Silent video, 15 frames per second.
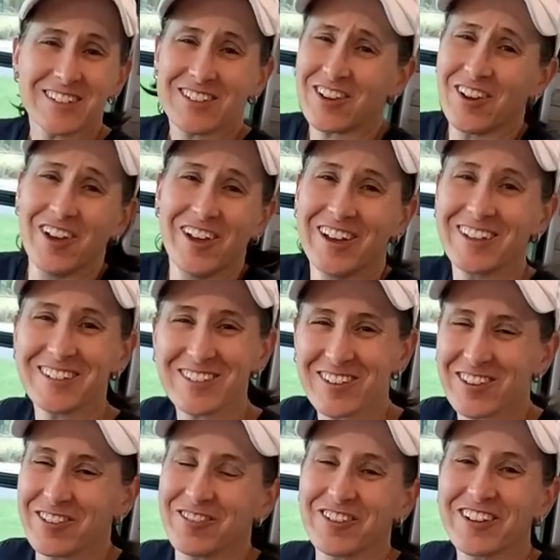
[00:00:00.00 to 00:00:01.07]
That's all, that's
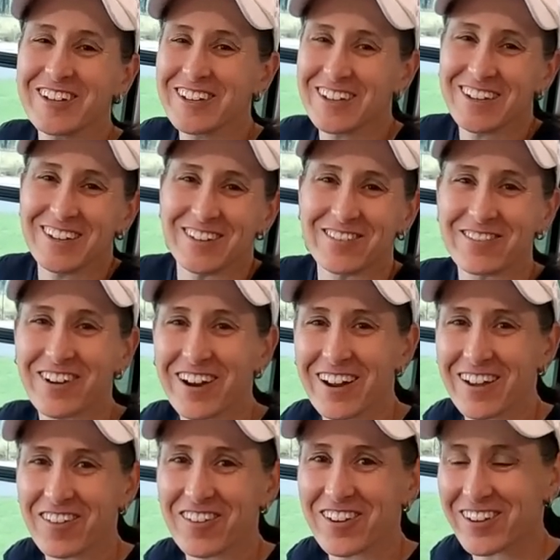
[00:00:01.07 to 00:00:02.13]
all you really need to ride
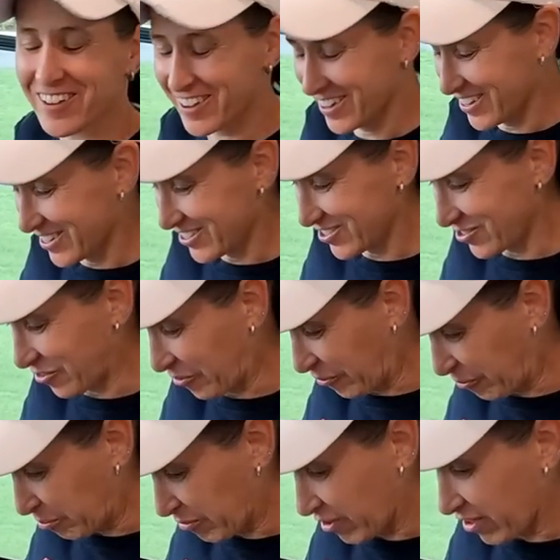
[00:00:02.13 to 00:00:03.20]
out a
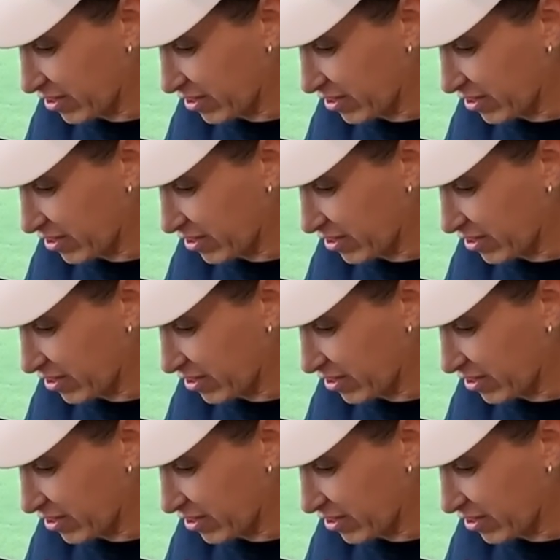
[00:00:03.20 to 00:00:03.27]
storm.